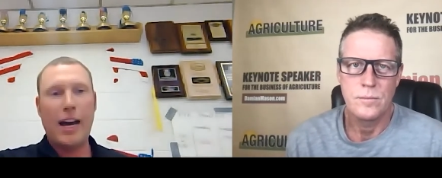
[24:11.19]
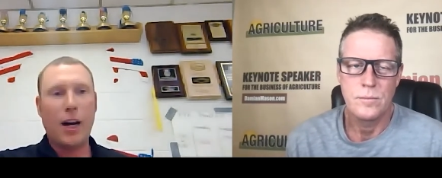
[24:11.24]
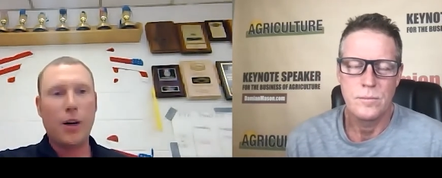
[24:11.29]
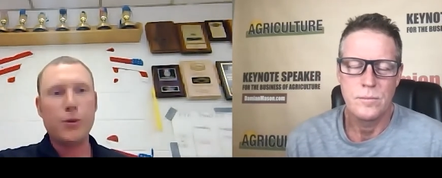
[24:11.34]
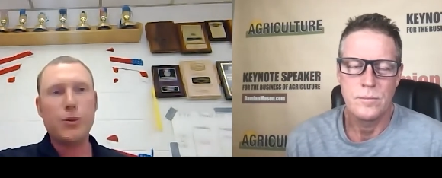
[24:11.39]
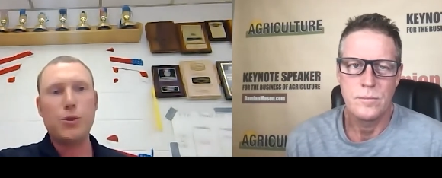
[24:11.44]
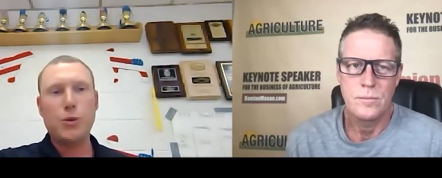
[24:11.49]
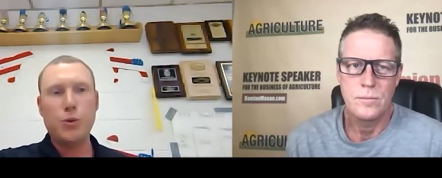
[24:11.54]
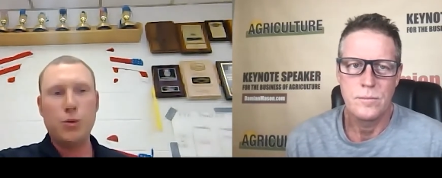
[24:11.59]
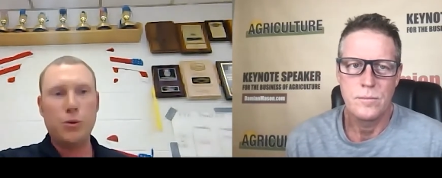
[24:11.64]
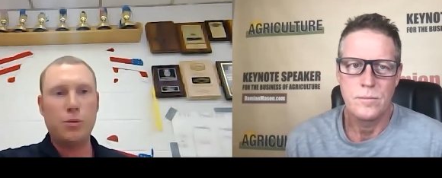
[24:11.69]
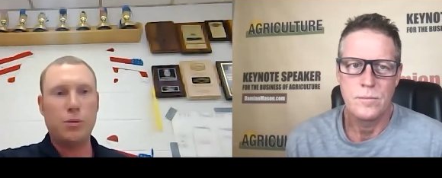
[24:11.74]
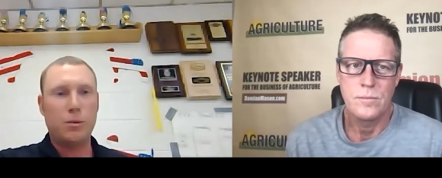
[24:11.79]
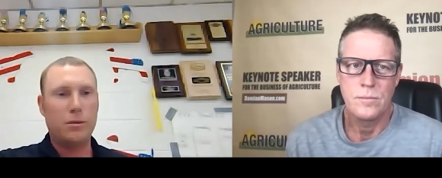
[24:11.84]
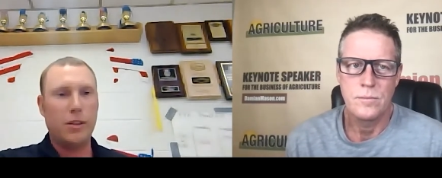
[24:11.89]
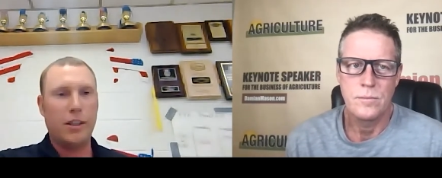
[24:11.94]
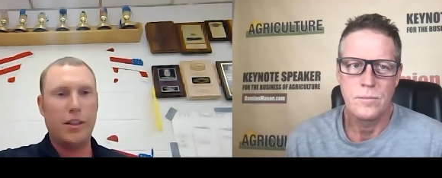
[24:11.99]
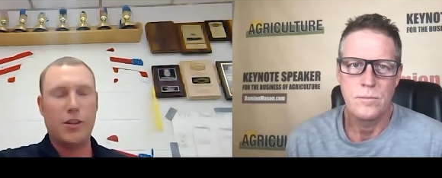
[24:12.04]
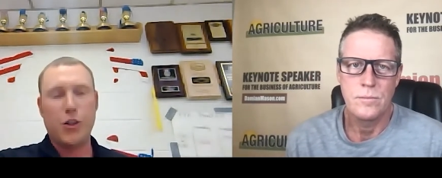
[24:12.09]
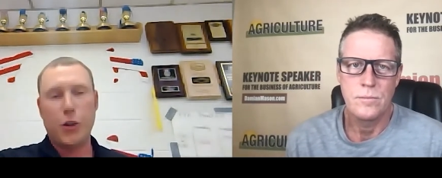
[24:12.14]
Speaker 1: how you
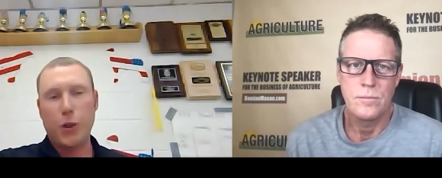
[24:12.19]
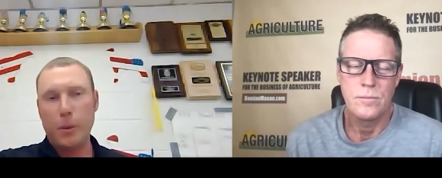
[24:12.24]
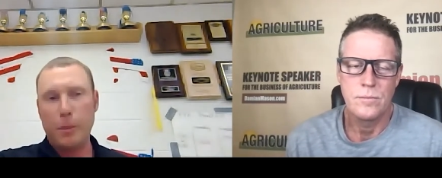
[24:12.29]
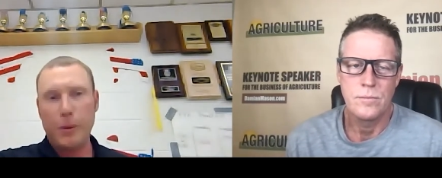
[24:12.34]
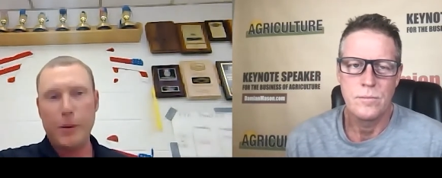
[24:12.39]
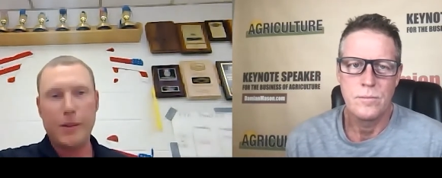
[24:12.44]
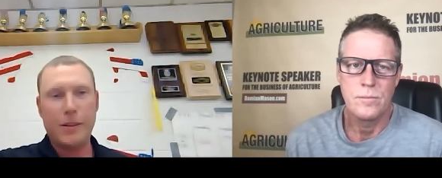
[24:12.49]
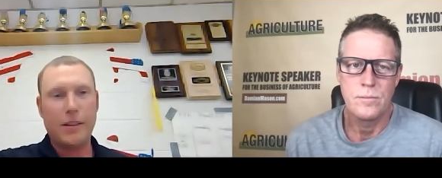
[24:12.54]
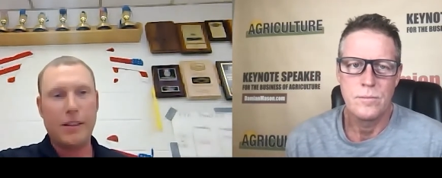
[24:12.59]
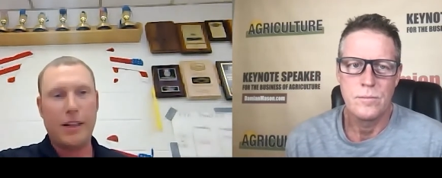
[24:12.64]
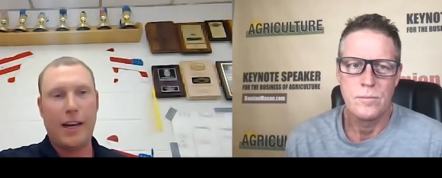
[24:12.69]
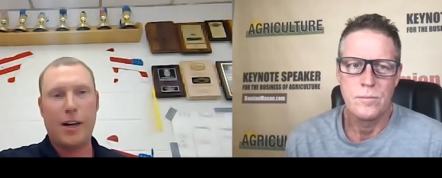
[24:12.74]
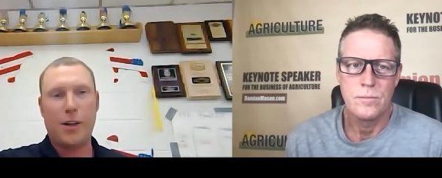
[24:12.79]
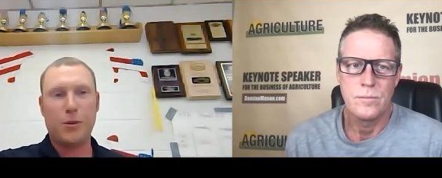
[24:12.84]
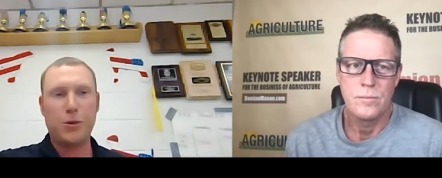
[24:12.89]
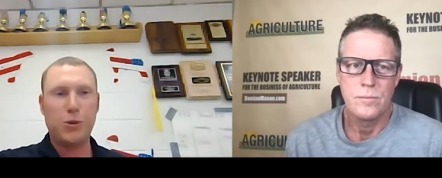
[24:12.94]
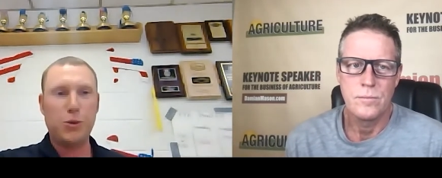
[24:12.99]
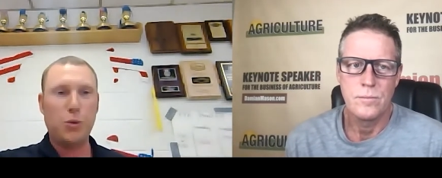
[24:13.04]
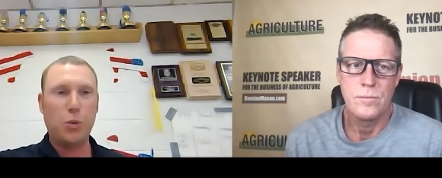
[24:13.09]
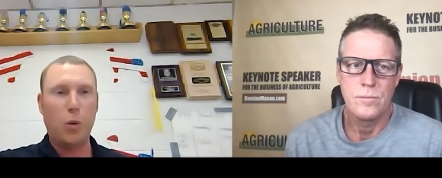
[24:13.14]
interpret it,
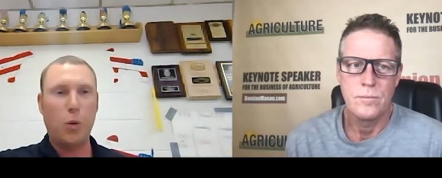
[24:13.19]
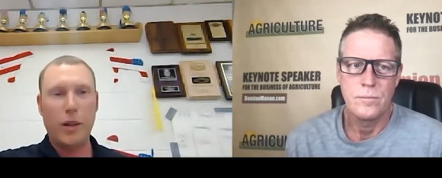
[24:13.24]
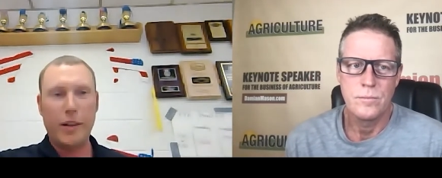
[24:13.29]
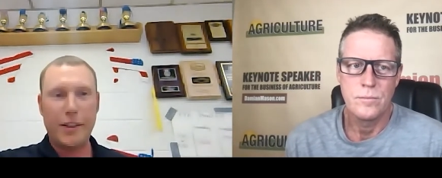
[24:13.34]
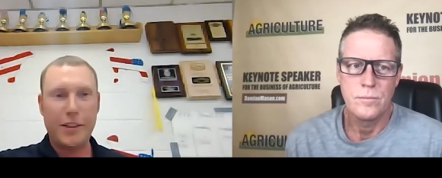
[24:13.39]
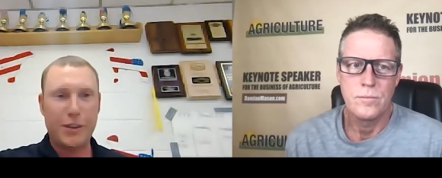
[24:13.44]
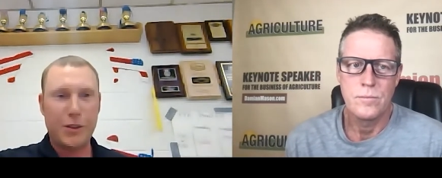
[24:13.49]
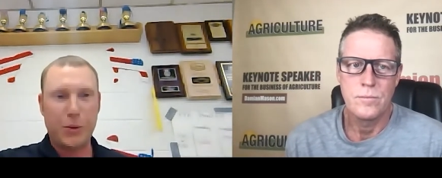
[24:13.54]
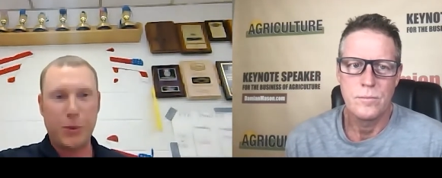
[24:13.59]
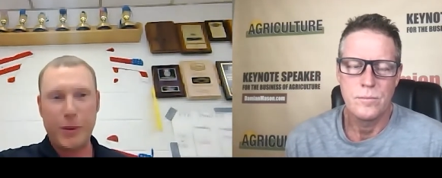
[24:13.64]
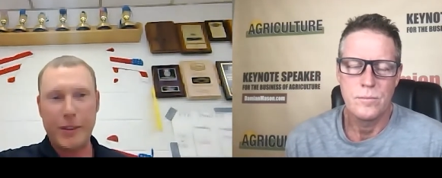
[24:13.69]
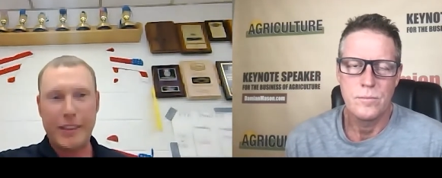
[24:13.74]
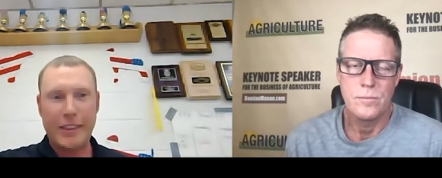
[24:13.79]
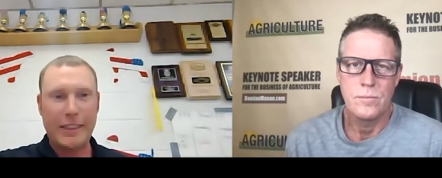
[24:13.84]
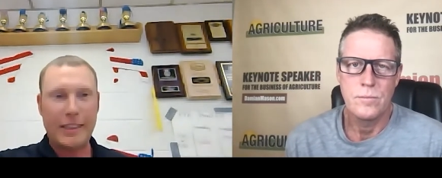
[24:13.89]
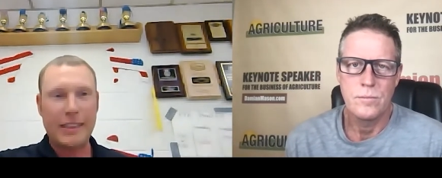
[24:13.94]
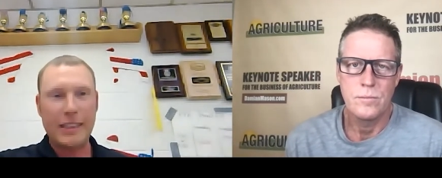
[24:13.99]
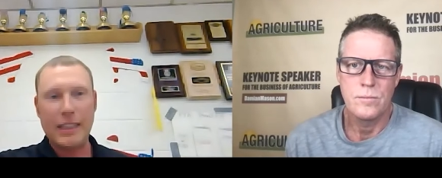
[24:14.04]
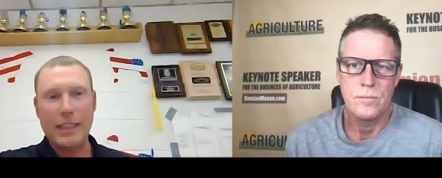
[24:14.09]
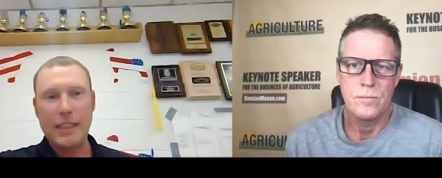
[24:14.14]
how you want it to
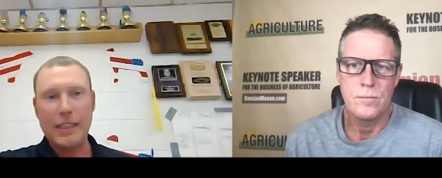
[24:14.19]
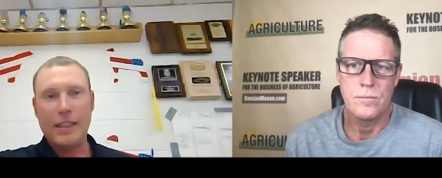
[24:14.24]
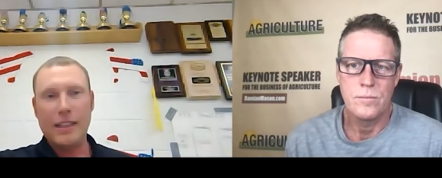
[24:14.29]
read.